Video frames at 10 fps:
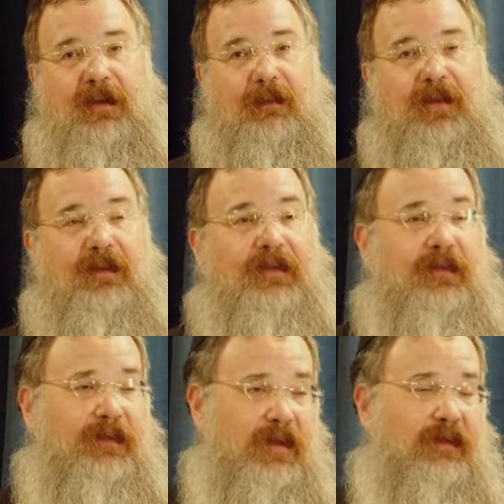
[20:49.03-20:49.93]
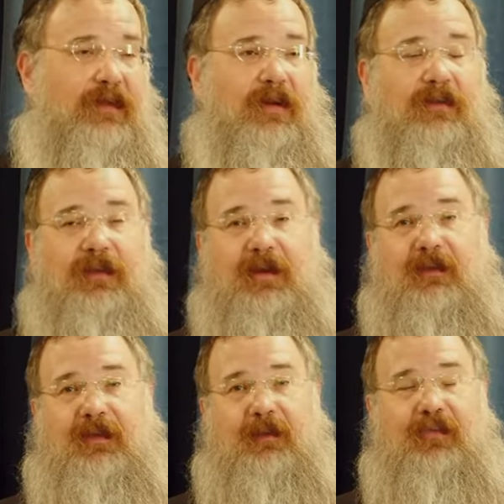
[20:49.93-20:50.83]
of Yosef Yitzchak, when he
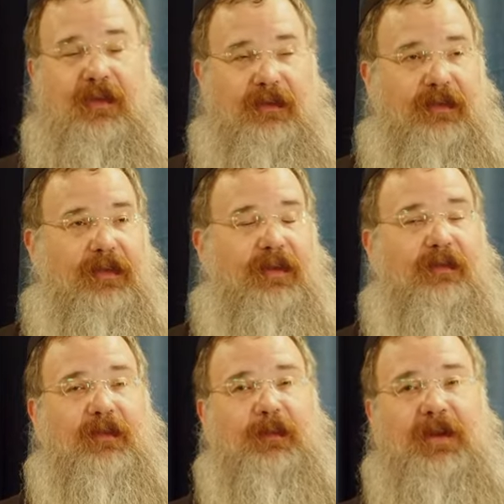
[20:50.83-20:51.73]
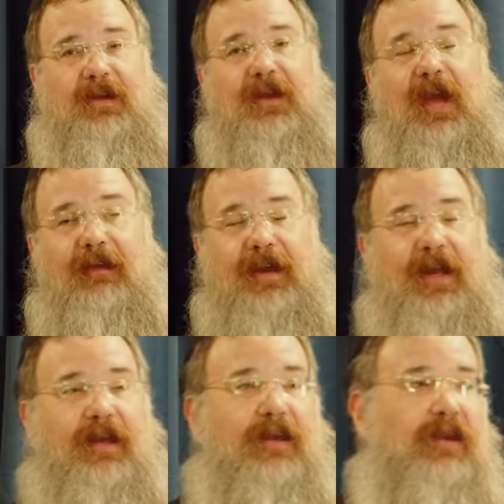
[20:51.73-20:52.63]
was in prison and he was being
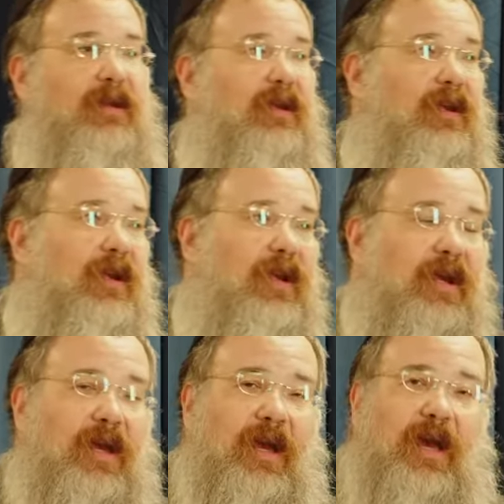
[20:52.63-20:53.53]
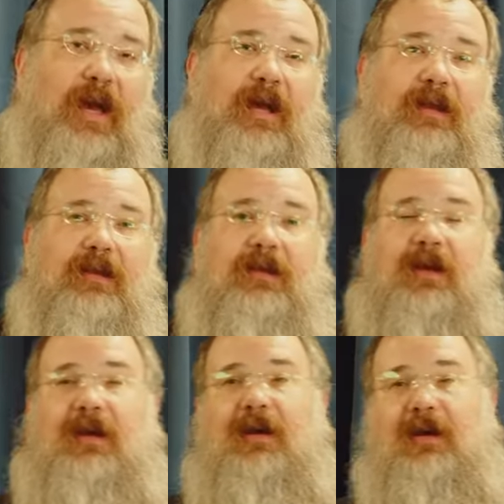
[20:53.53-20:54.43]
interrogated. And
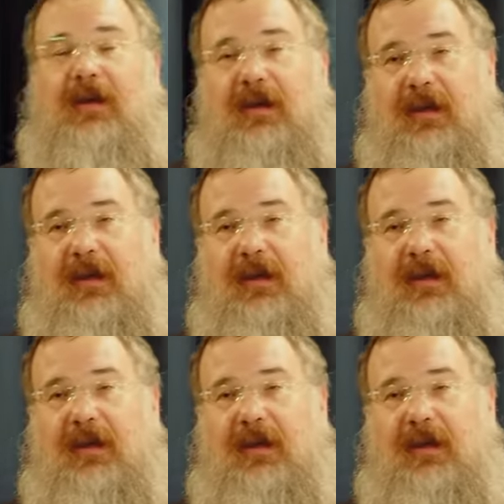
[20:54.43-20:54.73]
uh,